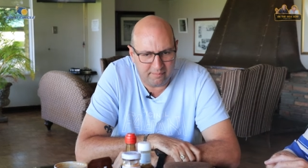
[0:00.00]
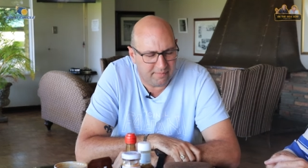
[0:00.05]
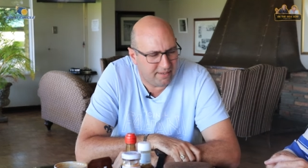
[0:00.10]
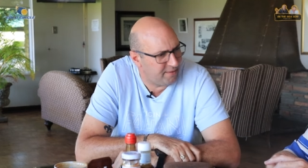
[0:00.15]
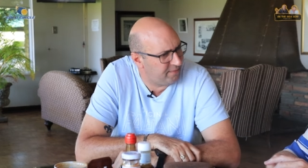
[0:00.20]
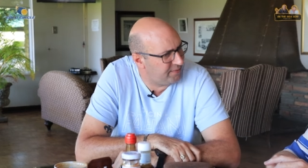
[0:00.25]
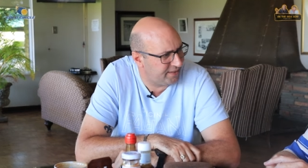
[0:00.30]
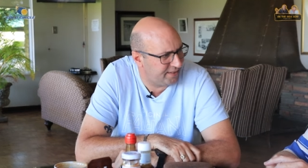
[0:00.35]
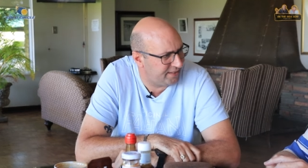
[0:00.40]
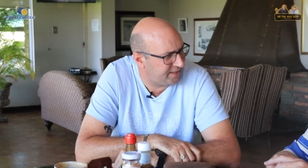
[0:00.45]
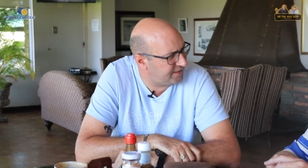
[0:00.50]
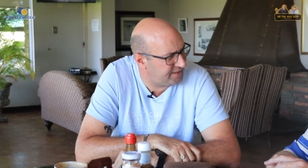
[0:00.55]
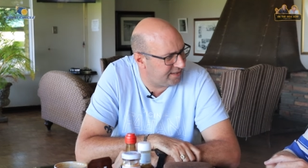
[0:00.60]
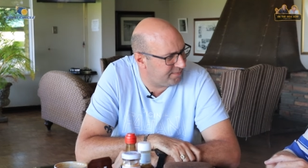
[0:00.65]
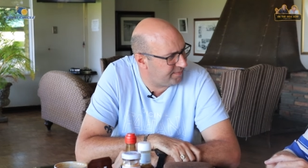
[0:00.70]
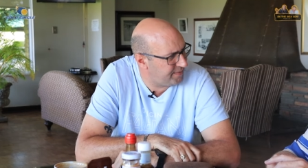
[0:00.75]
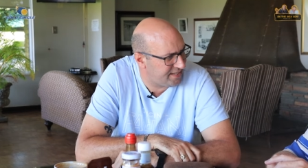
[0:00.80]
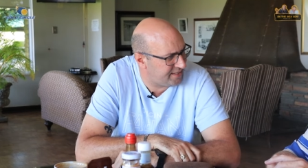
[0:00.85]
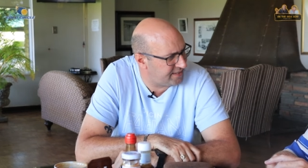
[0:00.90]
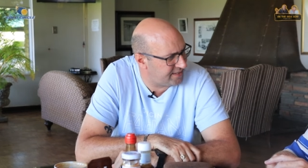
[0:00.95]
Meanwhile, that,
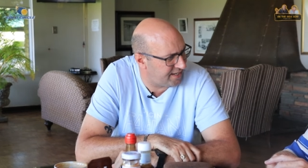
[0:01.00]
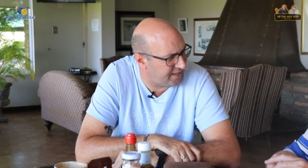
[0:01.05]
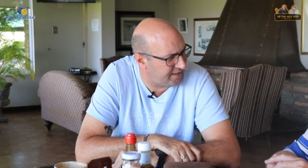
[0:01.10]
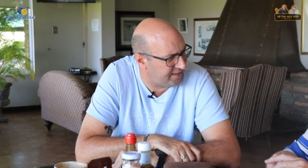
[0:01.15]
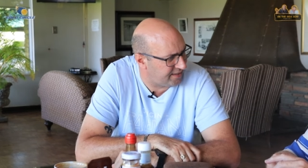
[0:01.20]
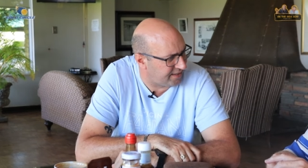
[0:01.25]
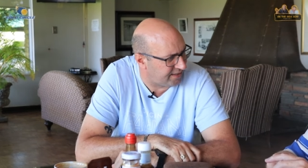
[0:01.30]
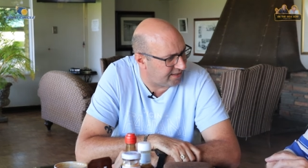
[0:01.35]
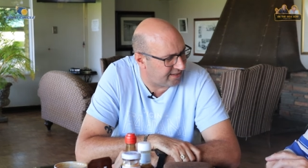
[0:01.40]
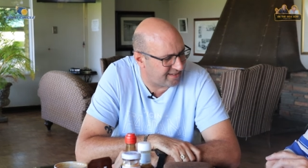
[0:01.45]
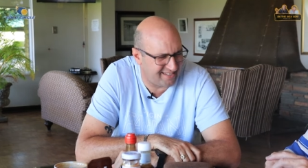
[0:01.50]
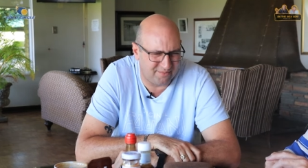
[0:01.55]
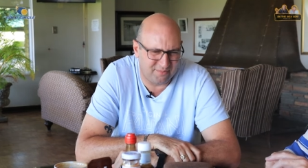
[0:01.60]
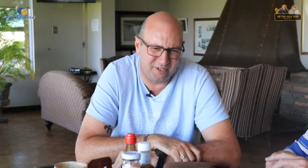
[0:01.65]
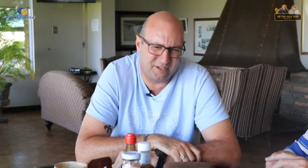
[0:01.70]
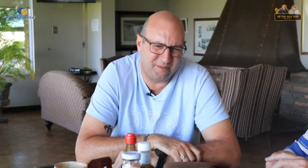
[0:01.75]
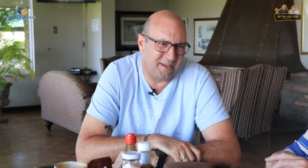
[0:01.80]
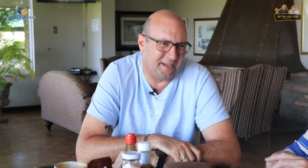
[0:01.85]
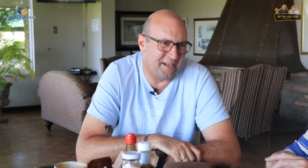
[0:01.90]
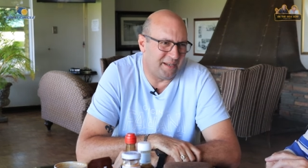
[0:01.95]
it means nothing. I said,
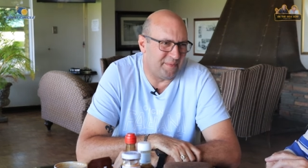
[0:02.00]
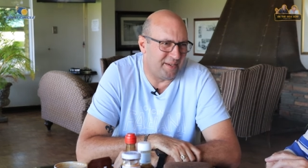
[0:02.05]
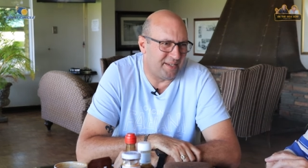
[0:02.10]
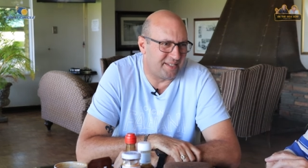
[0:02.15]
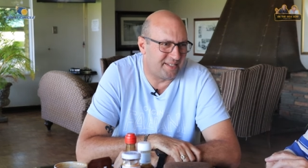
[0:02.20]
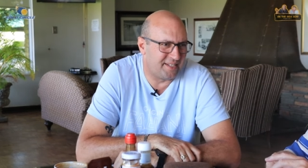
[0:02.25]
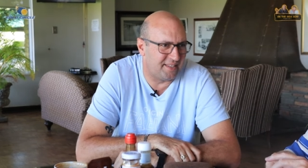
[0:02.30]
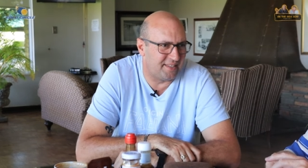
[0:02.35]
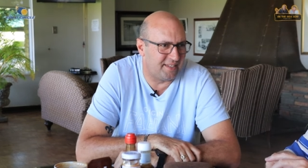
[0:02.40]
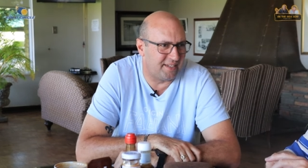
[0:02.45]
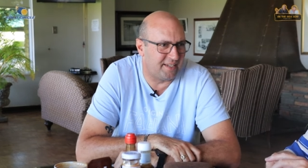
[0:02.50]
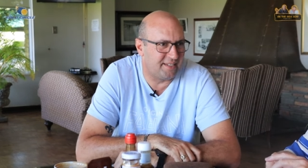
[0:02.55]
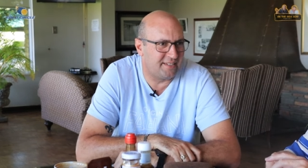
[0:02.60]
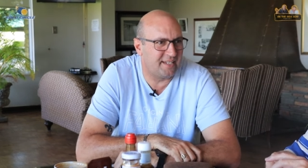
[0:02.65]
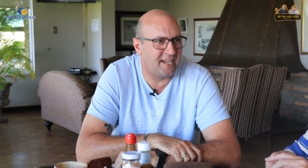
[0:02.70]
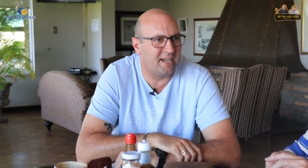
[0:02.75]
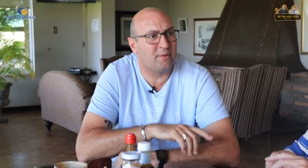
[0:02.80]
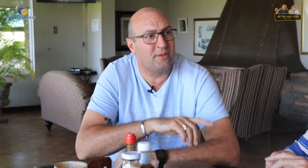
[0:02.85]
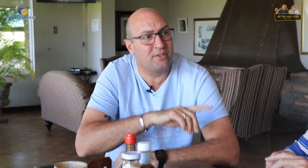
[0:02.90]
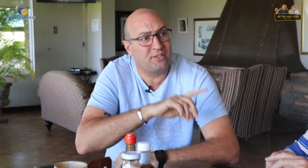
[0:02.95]
what do you mean it means nothing? He
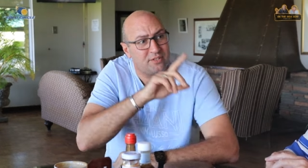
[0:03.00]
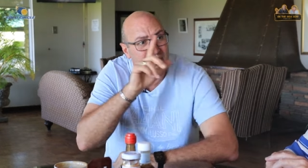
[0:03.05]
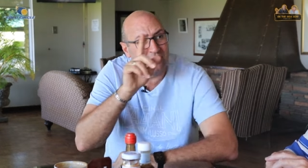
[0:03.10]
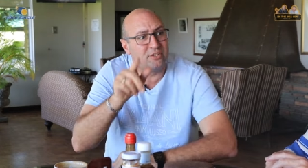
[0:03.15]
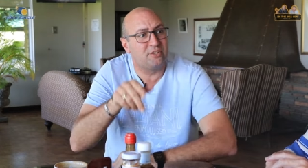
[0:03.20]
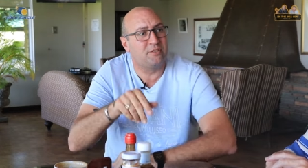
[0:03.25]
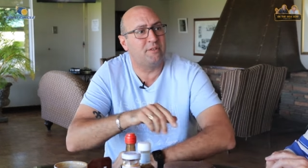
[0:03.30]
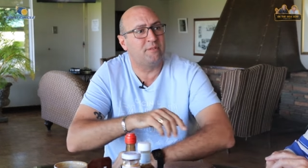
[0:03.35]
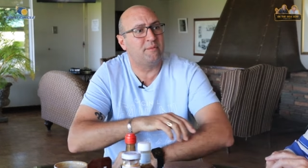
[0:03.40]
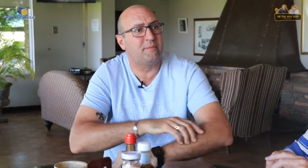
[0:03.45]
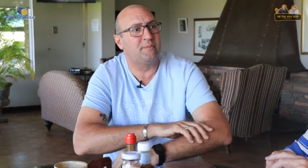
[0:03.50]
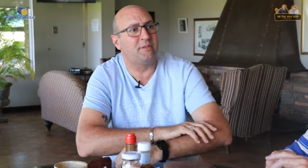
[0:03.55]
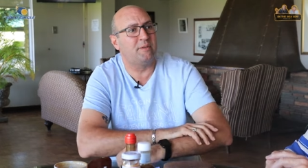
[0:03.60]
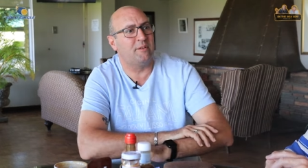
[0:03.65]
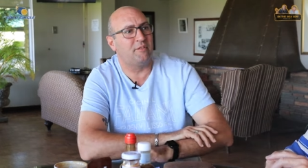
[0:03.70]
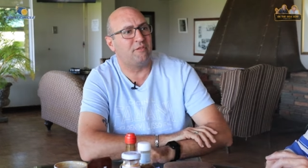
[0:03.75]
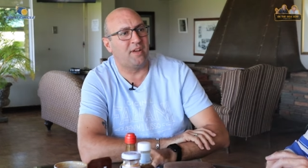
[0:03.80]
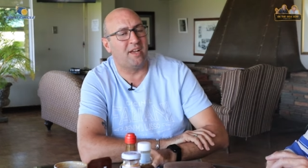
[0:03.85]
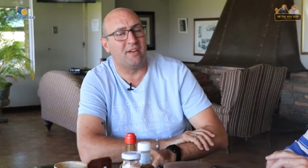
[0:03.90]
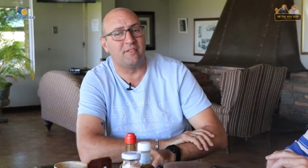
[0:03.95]
said, I want you to do,
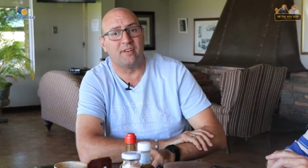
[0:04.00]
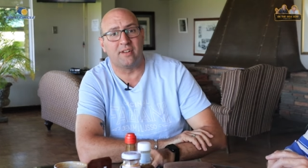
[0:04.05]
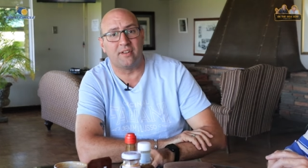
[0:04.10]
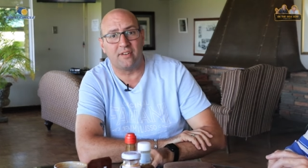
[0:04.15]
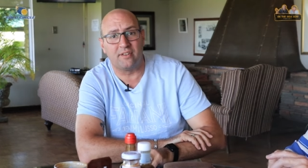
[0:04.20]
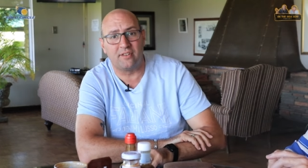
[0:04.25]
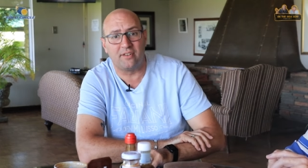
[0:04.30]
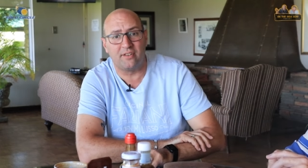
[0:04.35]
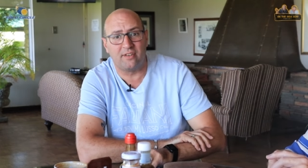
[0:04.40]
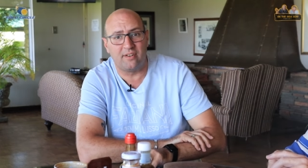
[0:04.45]
do a favor.